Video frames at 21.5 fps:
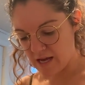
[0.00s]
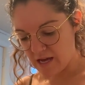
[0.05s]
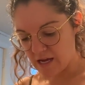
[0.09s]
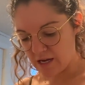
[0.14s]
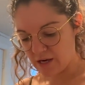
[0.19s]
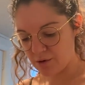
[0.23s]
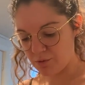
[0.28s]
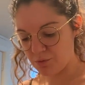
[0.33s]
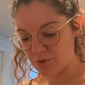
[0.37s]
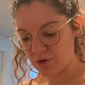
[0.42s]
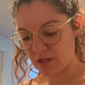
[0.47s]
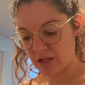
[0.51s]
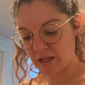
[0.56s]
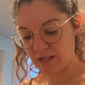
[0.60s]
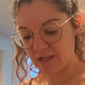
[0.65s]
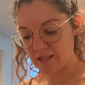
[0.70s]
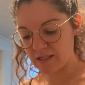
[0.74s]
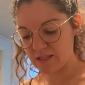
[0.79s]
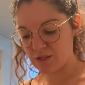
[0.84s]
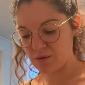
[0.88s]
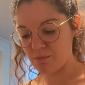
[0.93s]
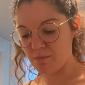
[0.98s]
I really
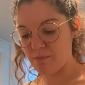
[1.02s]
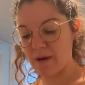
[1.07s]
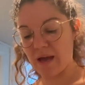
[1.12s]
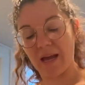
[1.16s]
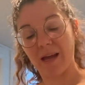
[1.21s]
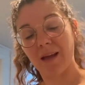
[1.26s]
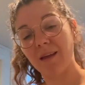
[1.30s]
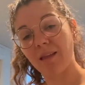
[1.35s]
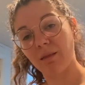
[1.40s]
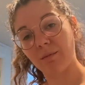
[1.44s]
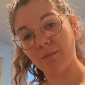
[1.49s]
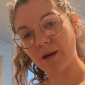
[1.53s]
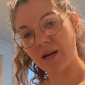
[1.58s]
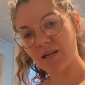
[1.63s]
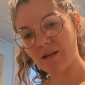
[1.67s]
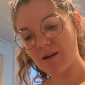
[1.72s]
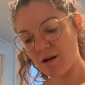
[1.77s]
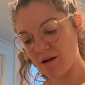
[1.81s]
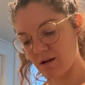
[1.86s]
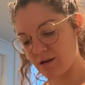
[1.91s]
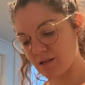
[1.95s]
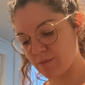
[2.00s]
need to bathe my
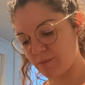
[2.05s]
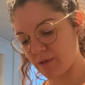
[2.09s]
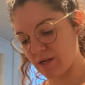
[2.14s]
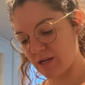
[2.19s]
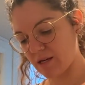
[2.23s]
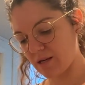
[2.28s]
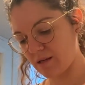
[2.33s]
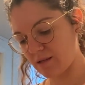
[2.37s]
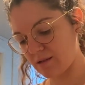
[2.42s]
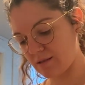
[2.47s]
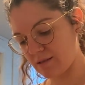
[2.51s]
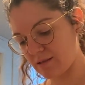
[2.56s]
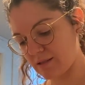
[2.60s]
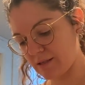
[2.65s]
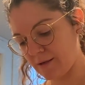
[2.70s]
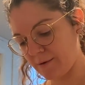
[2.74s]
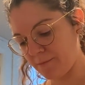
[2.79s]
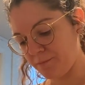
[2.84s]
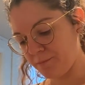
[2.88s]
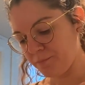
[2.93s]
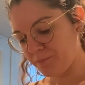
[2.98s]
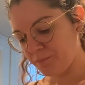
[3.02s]
dogs because
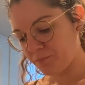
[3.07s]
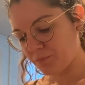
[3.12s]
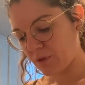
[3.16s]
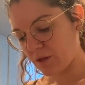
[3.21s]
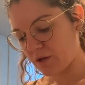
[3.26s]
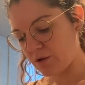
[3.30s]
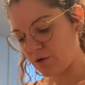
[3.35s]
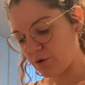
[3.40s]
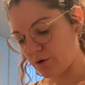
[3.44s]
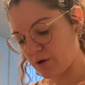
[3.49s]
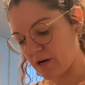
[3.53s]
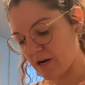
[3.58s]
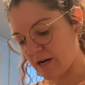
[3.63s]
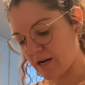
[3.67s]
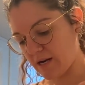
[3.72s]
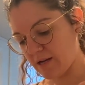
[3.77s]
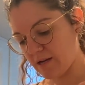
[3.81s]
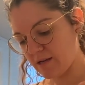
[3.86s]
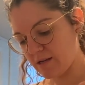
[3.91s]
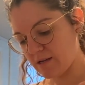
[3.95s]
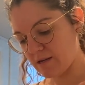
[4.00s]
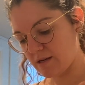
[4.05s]

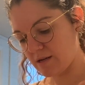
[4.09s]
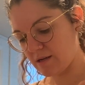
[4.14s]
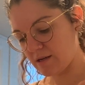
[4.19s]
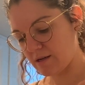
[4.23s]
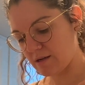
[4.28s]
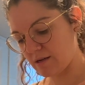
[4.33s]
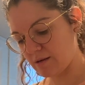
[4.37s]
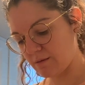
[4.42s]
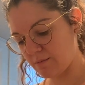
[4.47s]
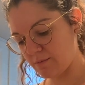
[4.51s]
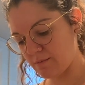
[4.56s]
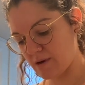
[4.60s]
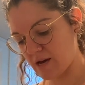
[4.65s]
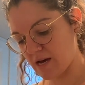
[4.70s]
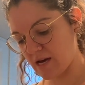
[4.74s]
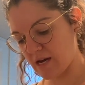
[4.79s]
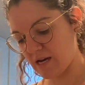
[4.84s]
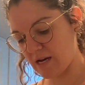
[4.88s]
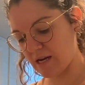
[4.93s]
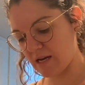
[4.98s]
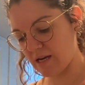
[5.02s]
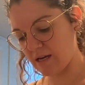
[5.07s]
Nora,
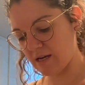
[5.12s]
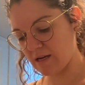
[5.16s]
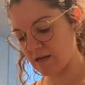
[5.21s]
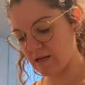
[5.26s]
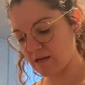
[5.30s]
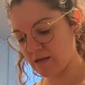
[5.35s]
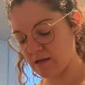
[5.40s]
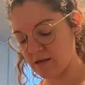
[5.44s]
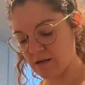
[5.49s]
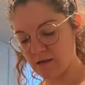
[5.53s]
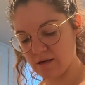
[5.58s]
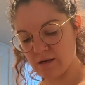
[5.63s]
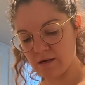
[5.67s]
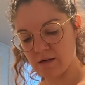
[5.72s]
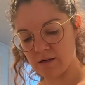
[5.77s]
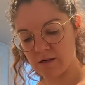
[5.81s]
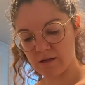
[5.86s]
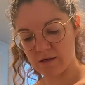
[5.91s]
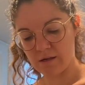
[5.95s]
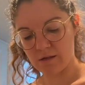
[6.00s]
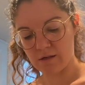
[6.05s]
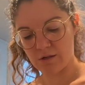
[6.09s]
my
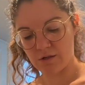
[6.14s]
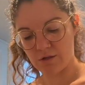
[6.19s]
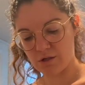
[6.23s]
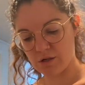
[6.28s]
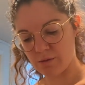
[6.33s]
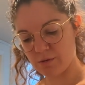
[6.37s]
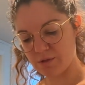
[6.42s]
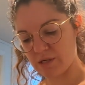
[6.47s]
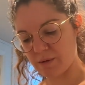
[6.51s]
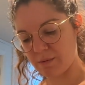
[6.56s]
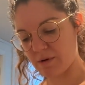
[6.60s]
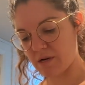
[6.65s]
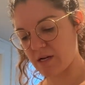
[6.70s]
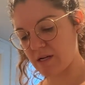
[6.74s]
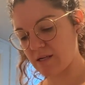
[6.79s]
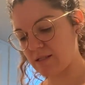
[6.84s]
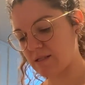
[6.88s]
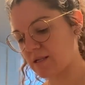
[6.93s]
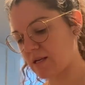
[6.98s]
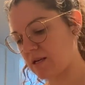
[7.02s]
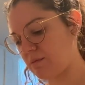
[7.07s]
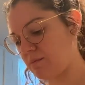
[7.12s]
German Shepherd
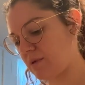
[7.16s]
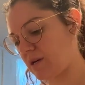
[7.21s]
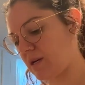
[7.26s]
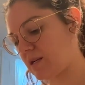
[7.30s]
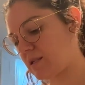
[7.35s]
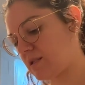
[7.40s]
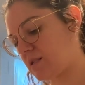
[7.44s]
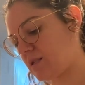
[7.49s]
Husky mix,